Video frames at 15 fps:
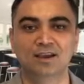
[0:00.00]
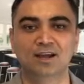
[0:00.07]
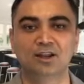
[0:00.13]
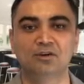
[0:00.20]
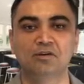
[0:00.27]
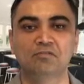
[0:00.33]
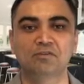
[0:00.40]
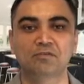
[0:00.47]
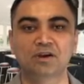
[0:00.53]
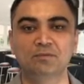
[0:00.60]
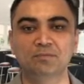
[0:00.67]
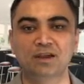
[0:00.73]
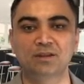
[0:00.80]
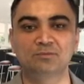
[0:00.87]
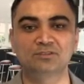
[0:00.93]
Hello
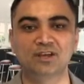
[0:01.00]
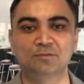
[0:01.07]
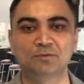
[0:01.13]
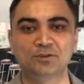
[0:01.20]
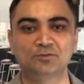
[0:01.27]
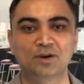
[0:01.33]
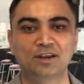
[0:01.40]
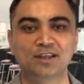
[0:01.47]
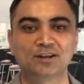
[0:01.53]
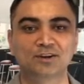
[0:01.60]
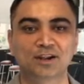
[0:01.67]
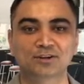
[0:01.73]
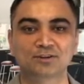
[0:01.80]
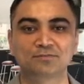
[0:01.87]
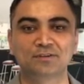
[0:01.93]
everyone, my name is Harpreet Walia,
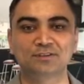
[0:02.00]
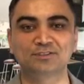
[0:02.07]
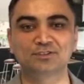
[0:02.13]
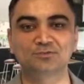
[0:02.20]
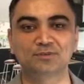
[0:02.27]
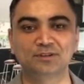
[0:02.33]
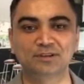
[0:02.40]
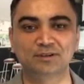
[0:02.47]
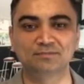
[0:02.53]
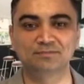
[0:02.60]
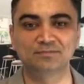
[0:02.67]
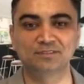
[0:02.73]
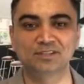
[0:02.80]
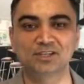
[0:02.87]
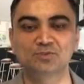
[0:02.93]
Director of Fletcher's
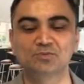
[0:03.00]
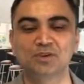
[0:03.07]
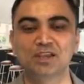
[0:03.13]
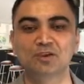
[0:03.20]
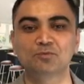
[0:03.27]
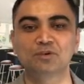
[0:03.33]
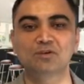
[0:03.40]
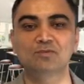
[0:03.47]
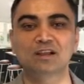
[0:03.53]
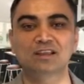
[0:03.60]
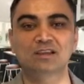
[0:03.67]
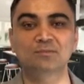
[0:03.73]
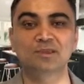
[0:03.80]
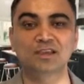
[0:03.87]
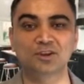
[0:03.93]
Wyndham. This week we are
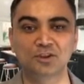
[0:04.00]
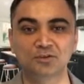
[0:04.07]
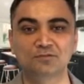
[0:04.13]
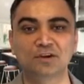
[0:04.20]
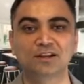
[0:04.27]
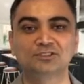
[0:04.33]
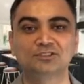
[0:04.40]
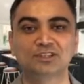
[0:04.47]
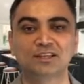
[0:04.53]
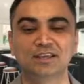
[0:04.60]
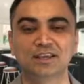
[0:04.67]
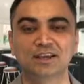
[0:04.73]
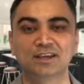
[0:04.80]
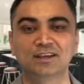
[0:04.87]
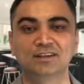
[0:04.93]
welcoming a new financial
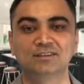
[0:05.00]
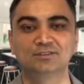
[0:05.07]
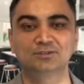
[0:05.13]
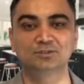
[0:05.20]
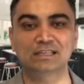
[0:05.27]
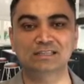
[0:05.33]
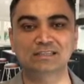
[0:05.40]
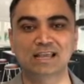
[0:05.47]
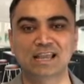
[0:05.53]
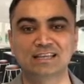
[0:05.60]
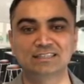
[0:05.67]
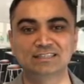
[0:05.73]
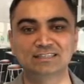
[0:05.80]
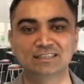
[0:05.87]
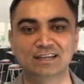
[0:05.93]
year
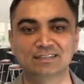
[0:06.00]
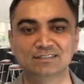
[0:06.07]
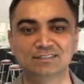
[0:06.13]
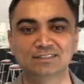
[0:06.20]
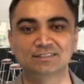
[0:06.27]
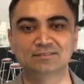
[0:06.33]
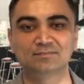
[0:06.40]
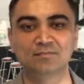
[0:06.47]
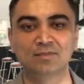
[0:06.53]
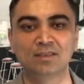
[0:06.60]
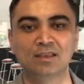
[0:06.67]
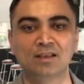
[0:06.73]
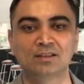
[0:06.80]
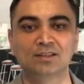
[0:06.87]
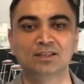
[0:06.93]
2018-19.
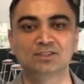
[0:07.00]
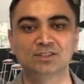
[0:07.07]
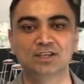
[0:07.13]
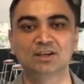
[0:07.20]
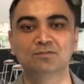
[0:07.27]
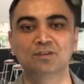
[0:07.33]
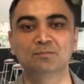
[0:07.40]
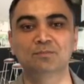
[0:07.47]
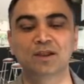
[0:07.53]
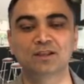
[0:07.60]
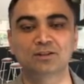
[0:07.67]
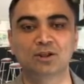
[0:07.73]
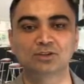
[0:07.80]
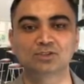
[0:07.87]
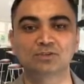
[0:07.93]
This year will
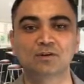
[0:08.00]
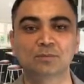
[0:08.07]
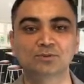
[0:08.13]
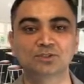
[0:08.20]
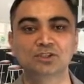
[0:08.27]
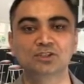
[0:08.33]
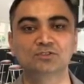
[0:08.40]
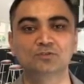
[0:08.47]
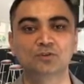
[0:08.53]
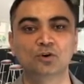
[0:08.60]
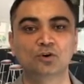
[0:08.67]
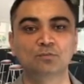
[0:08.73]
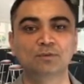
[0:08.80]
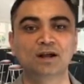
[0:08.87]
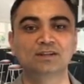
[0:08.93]
bring lots of opportunities for
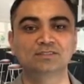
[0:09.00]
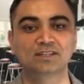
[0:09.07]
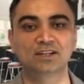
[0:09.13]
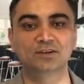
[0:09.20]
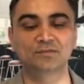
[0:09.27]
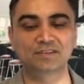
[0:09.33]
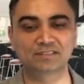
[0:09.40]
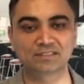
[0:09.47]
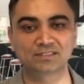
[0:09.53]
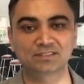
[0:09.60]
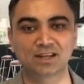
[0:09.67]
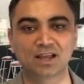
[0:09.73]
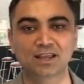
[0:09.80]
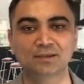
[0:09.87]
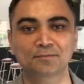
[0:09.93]
home buyers and investors
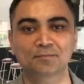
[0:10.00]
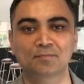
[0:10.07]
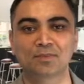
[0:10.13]
alike.